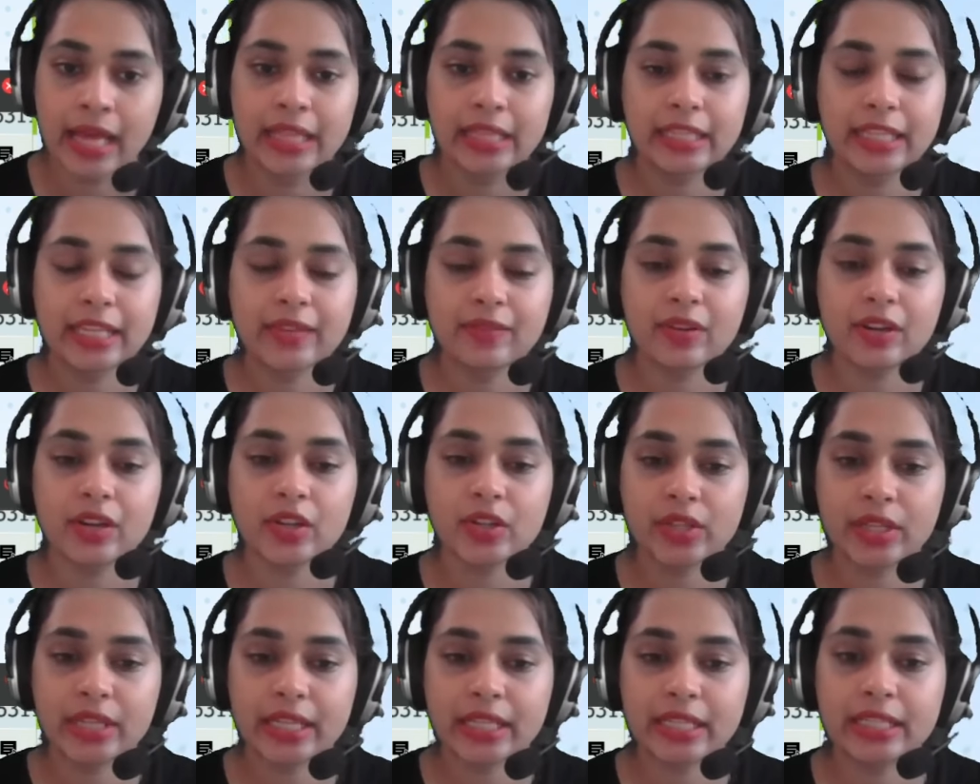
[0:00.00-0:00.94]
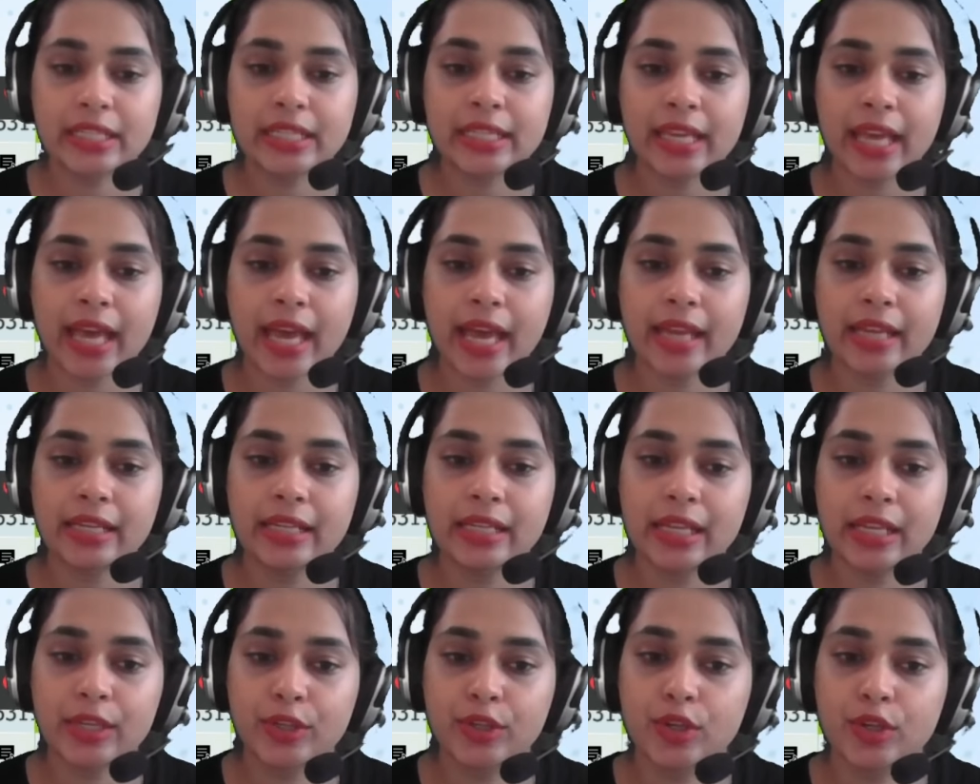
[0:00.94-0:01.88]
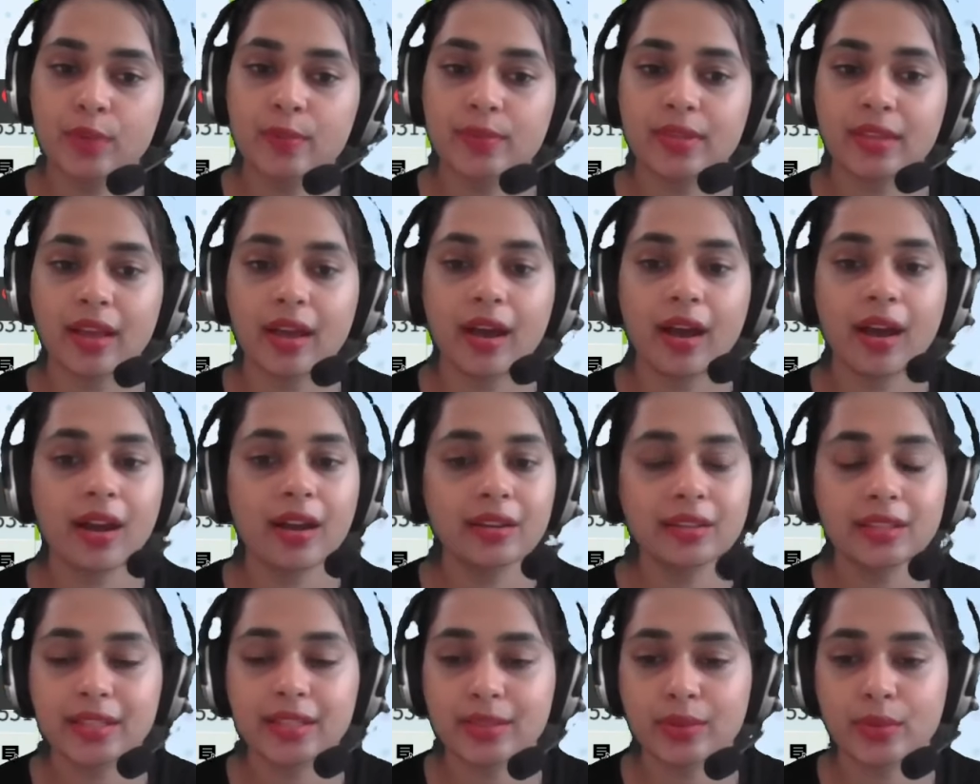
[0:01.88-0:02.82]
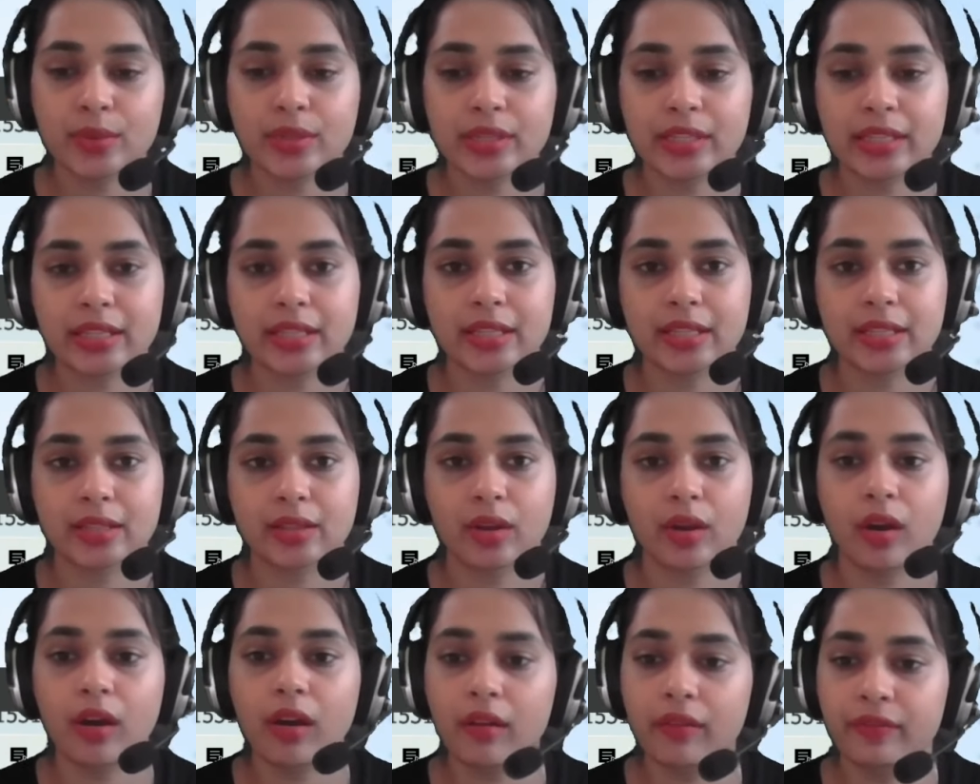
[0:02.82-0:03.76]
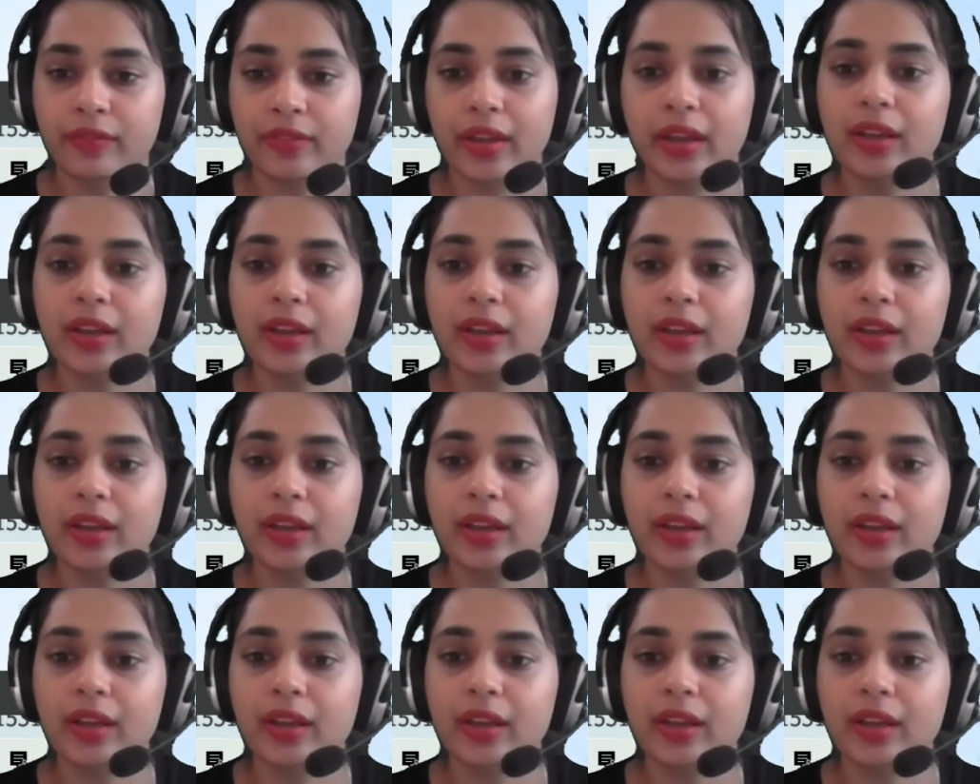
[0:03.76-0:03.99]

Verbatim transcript: Liver, kidney and legumes are the sources of the